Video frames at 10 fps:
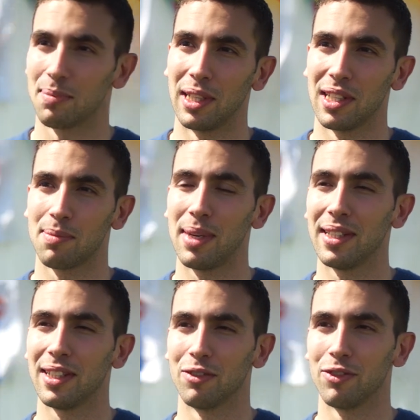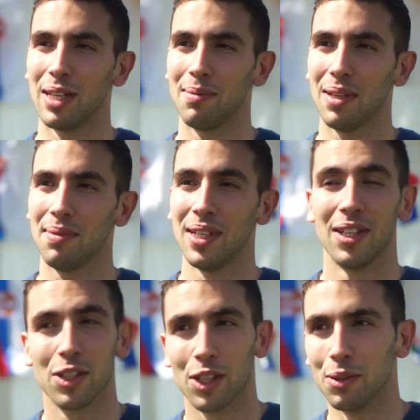is participating in FameLab,
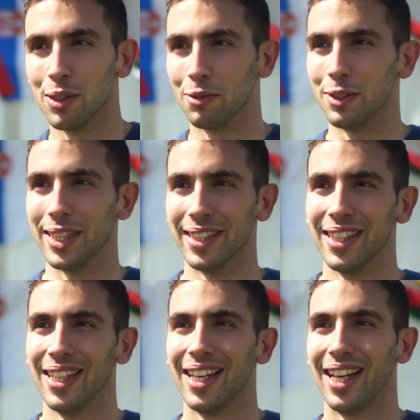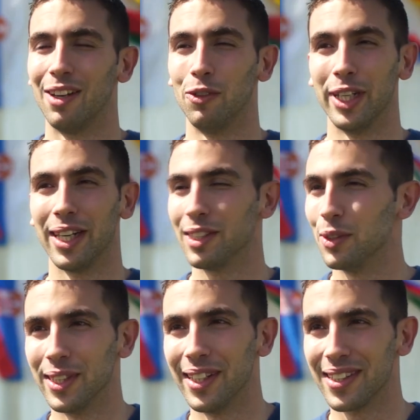so if we, we are
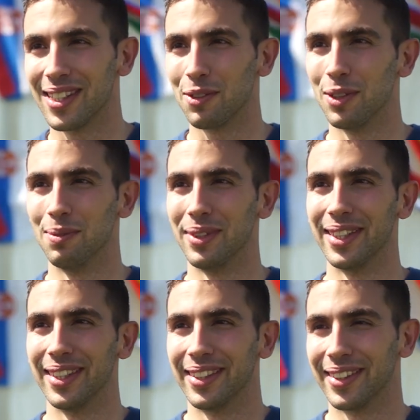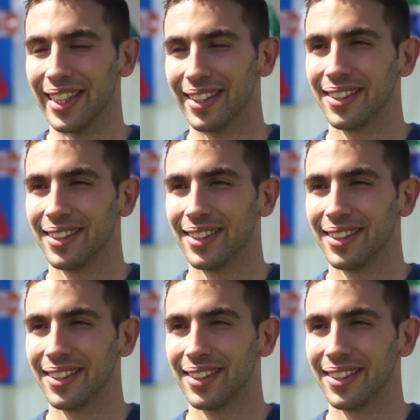the winners, that will be great.